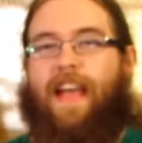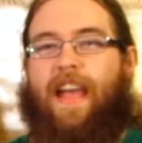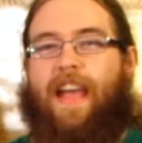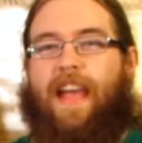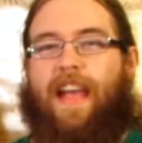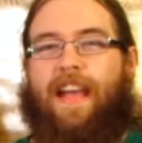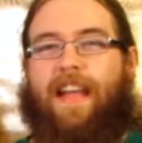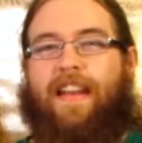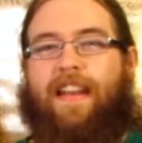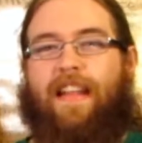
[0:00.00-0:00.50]

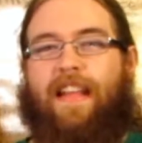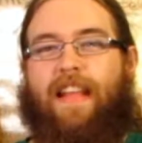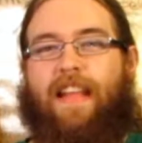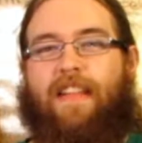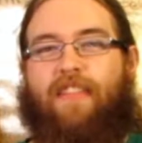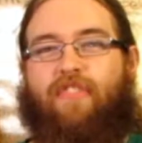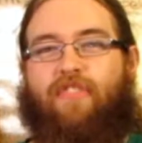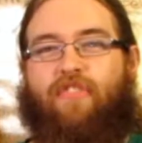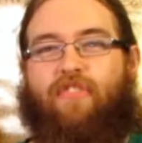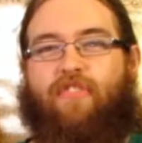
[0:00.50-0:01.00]
and
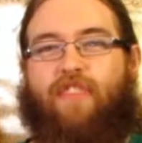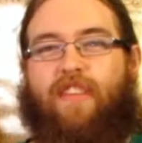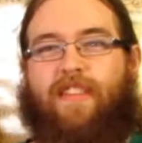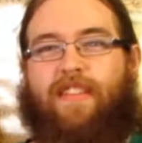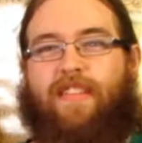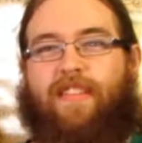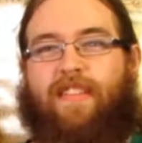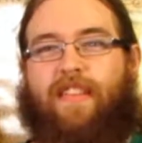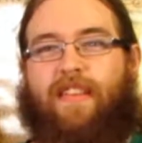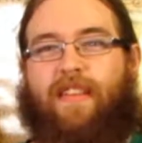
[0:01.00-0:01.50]
it's
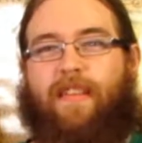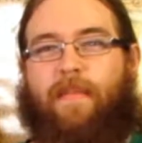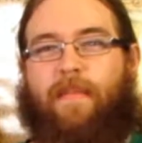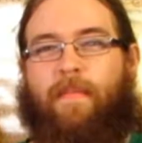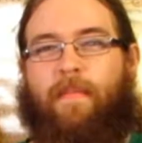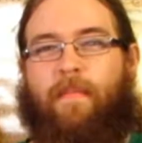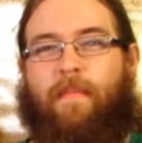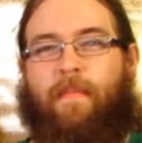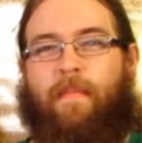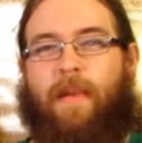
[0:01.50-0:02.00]
just
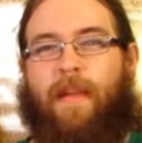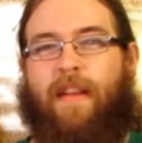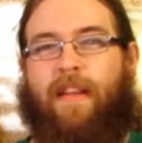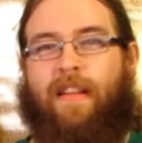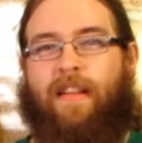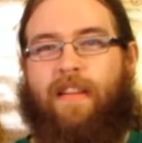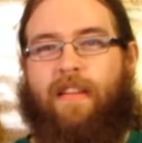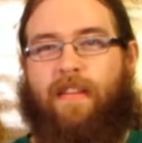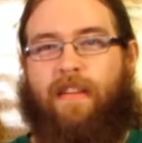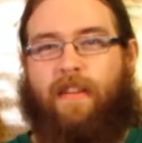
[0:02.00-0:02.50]

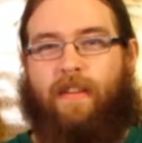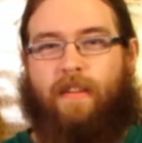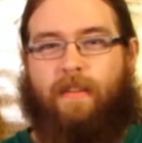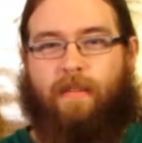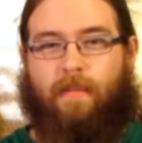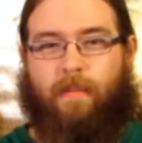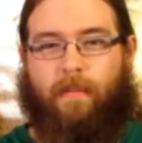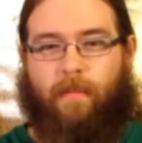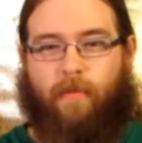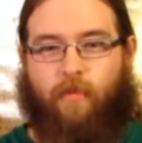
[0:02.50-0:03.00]
mainly
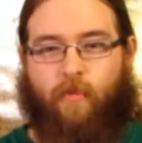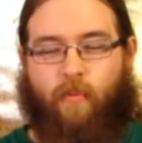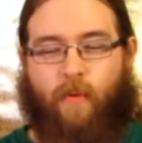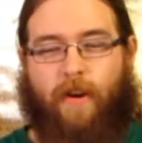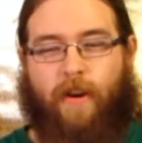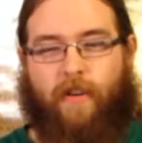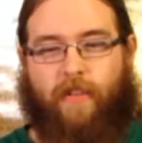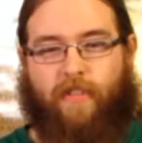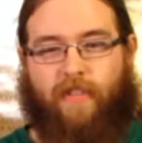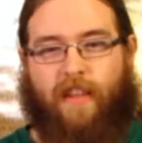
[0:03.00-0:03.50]

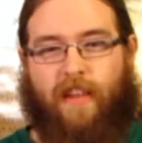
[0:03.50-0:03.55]
square